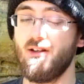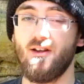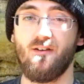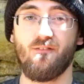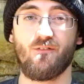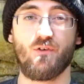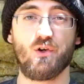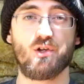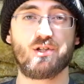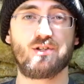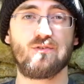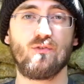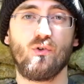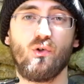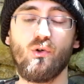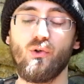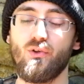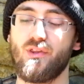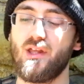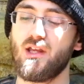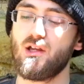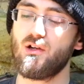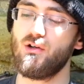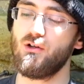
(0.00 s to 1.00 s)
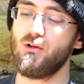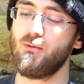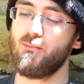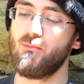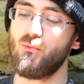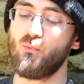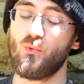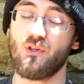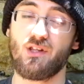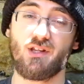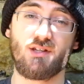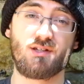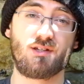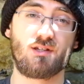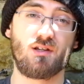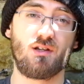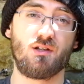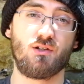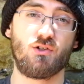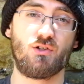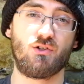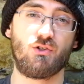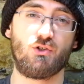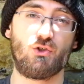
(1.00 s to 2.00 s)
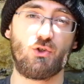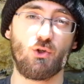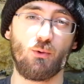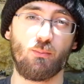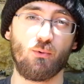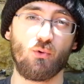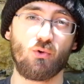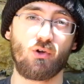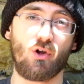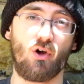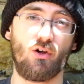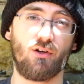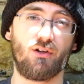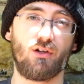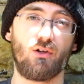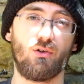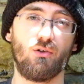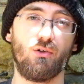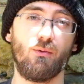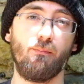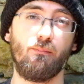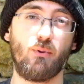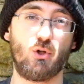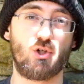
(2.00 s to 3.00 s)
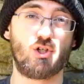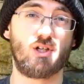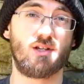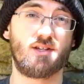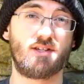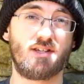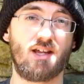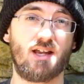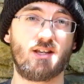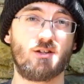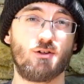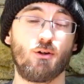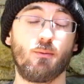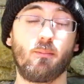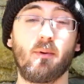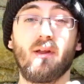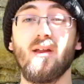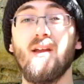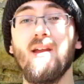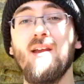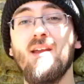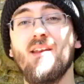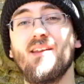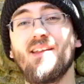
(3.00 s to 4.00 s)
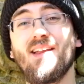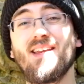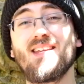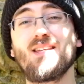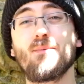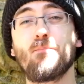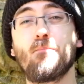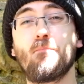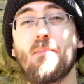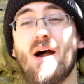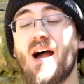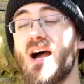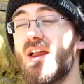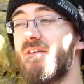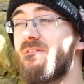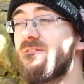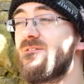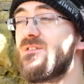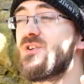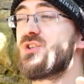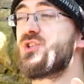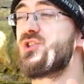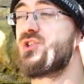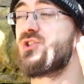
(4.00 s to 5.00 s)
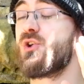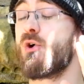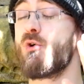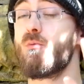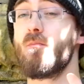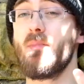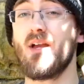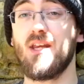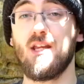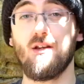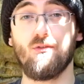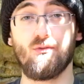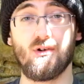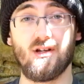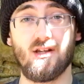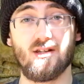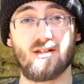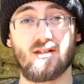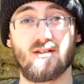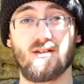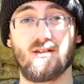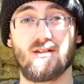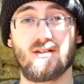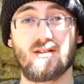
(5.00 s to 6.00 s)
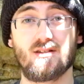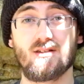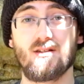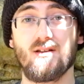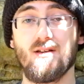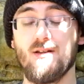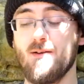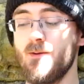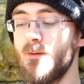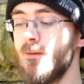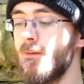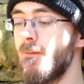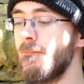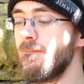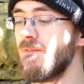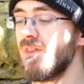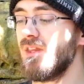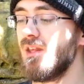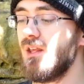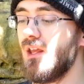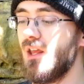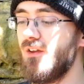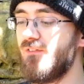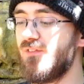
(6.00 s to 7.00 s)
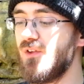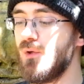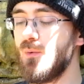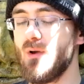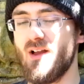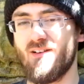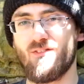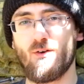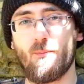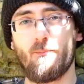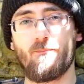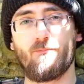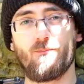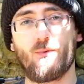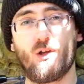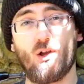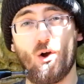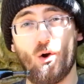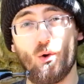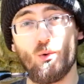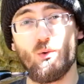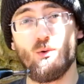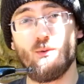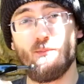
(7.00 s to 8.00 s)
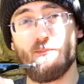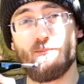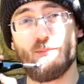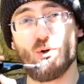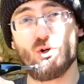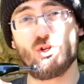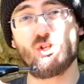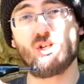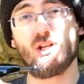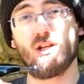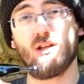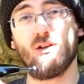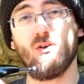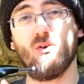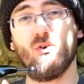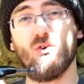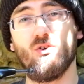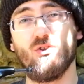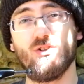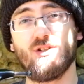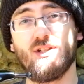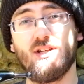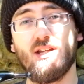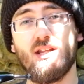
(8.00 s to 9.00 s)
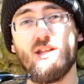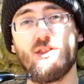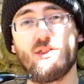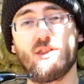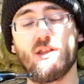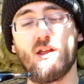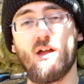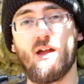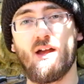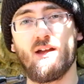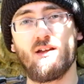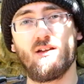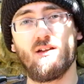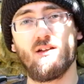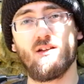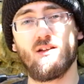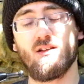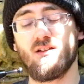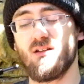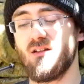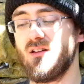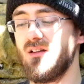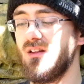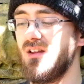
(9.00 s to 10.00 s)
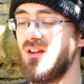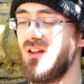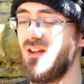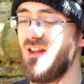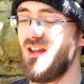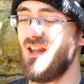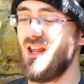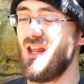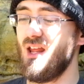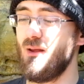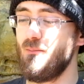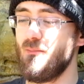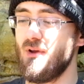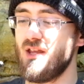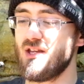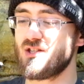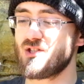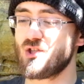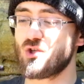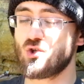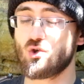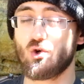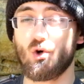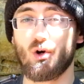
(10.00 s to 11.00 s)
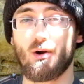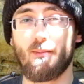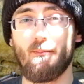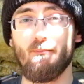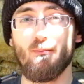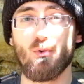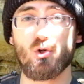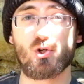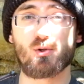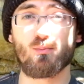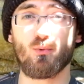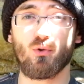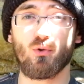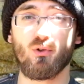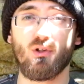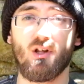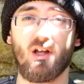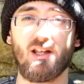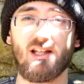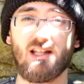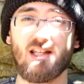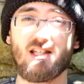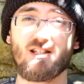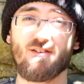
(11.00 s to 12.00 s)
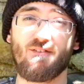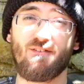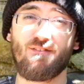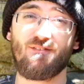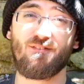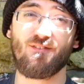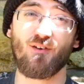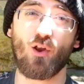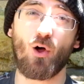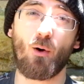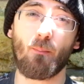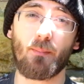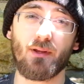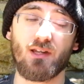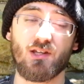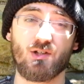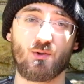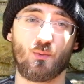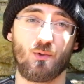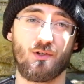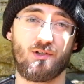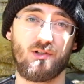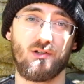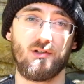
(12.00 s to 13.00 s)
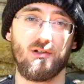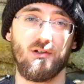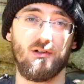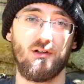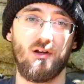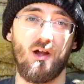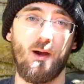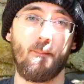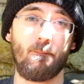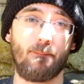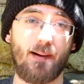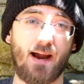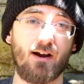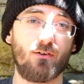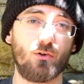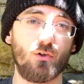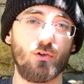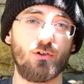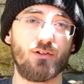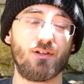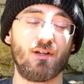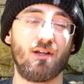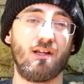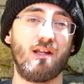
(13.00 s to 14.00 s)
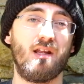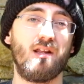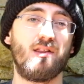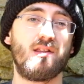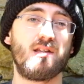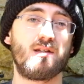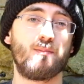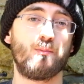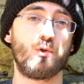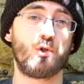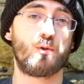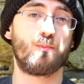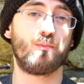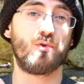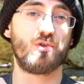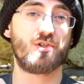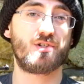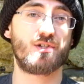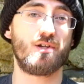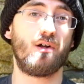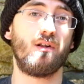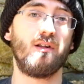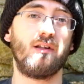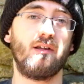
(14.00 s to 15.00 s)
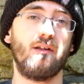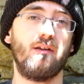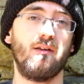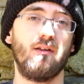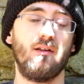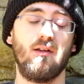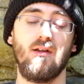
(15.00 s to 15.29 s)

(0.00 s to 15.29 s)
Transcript: First of all, they come with this double conical bushing setup. Now, that is bad for so many reasons. If you have a cone bushing underneath the hanger, it makes the truck much more likely to flop into a turn. A barrel underneath is much more solid.